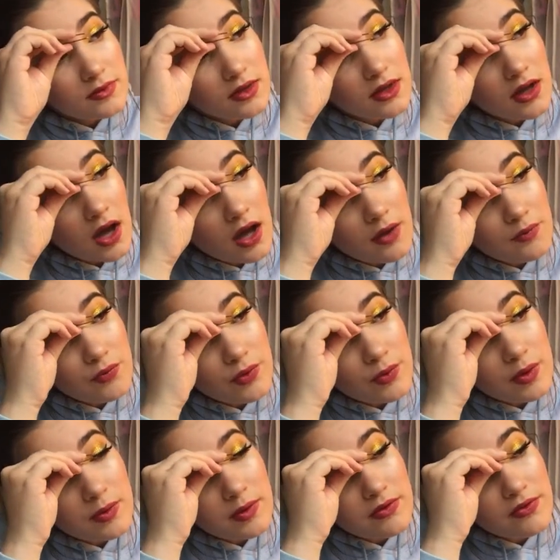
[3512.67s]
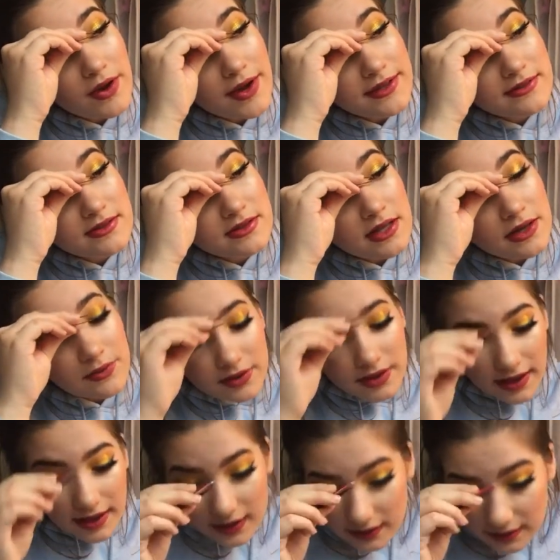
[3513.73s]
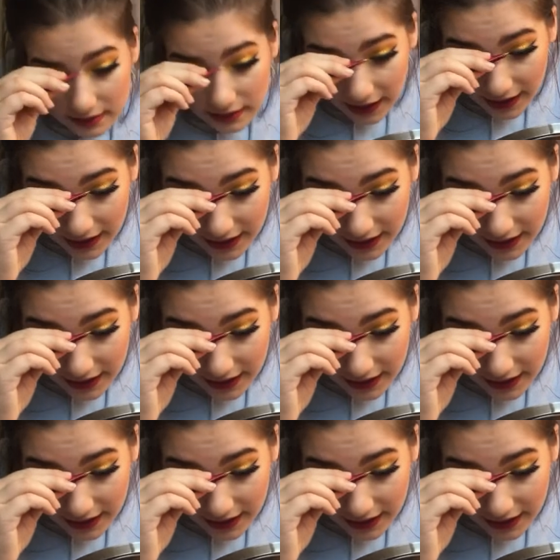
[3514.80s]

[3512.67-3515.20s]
one of my friends. They were like, hey,